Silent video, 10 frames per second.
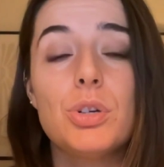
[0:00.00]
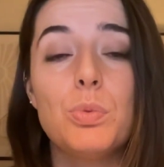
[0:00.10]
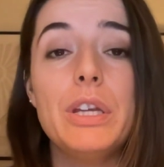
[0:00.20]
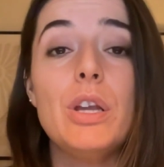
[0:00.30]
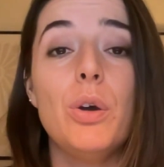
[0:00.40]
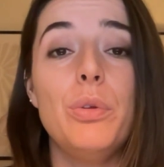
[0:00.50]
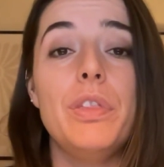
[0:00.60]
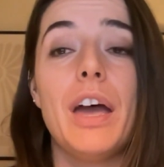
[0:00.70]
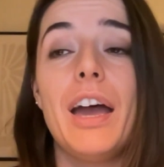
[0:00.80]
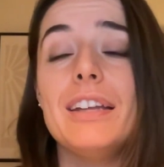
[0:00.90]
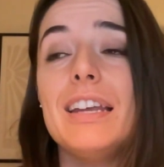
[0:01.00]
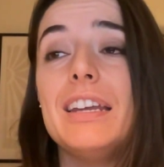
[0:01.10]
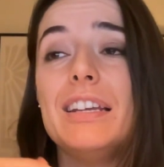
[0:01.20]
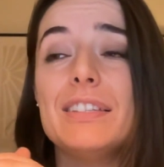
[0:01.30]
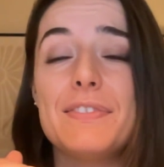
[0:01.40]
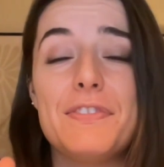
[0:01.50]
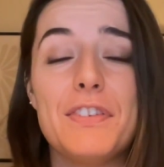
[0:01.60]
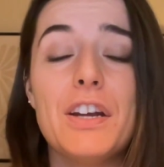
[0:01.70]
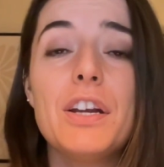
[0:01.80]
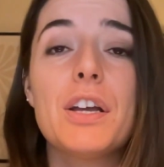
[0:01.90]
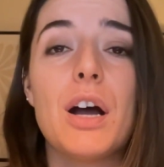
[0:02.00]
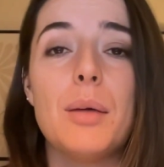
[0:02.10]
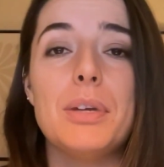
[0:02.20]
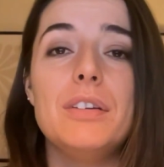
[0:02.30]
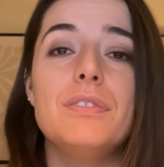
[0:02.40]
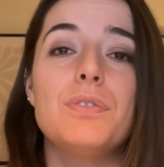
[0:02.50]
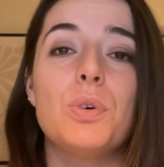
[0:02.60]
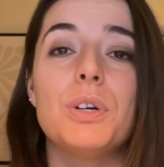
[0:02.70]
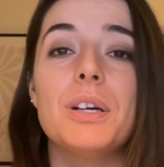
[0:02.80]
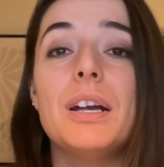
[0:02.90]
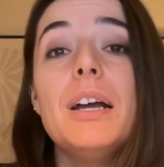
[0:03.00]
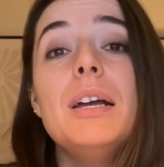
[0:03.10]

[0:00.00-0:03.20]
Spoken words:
we know that it is very common for